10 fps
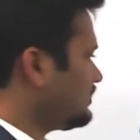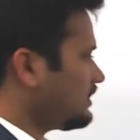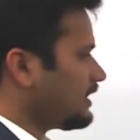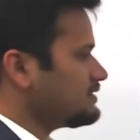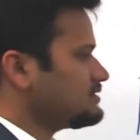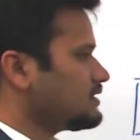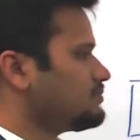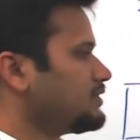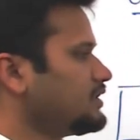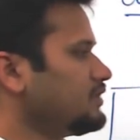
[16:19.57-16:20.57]
and
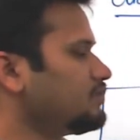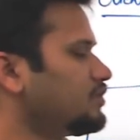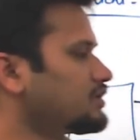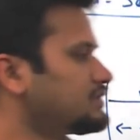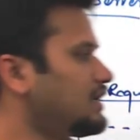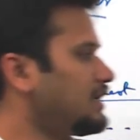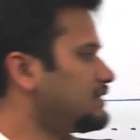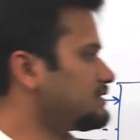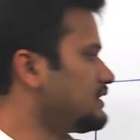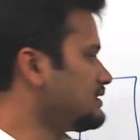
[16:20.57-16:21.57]
somebody works
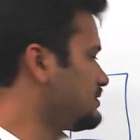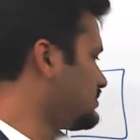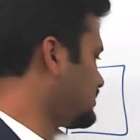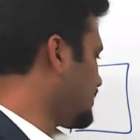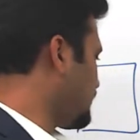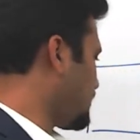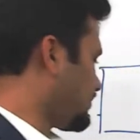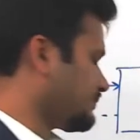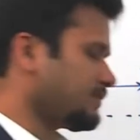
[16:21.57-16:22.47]
as a server,